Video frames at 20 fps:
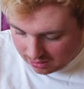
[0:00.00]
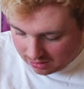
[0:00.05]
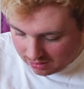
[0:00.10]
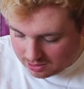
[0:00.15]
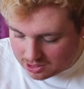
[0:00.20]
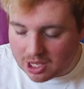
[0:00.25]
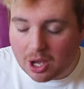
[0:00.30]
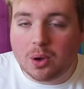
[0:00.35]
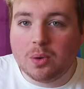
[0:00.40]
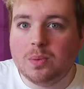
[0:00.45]

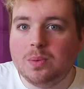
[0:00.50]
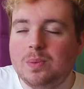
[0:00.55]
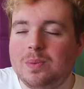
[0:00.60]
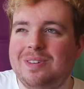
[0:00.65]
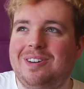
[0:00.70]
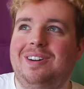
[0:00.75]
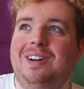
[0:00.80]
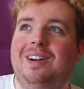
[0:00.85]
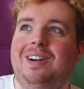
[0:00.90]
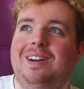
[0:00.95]
So
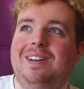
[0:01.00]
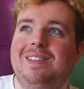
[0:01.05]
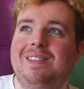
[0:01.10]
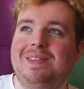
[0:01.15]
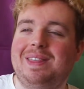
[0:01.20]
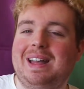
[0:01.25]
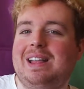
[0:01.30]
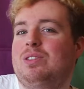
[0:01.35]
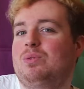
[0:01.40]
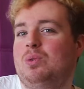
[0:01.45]

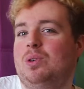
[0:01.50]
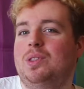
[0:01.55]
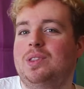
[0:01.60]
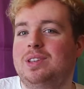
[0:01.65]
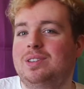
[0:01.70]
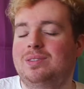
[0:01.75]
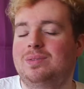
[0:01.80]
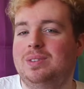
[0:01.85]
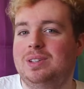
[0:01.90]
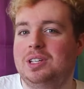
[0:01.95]
that's what
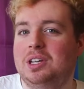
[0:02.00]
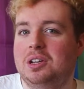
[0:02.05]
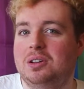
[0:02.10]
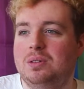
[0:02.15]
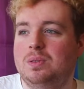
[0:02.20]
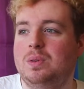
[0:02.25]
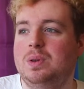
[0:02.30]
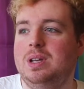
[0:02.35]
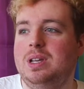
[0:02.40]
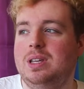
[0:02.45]
this
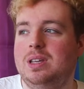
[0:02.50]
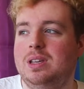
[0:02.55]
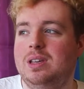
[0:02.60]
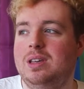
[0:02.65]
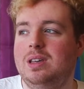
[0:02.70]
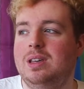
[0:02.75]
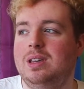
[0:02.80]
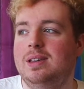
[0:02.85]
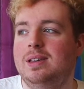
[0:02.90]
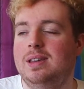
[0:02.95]
video
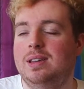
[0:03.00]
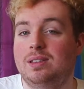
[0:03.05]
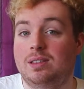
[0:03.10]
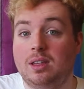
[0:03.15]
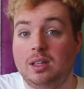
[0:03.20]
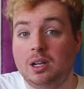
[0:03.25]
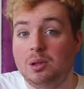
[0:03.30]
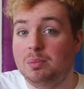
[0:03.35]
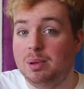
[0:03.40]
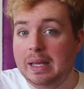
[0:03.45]
is
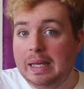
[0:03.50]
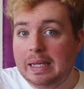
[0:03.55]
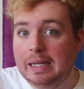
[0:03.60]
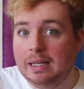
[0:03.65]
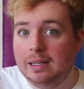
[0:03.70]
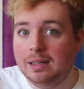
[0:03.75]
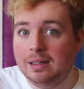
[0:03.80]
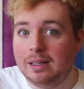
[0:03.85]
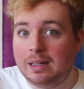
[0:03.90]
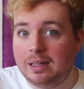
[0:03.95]
going to be.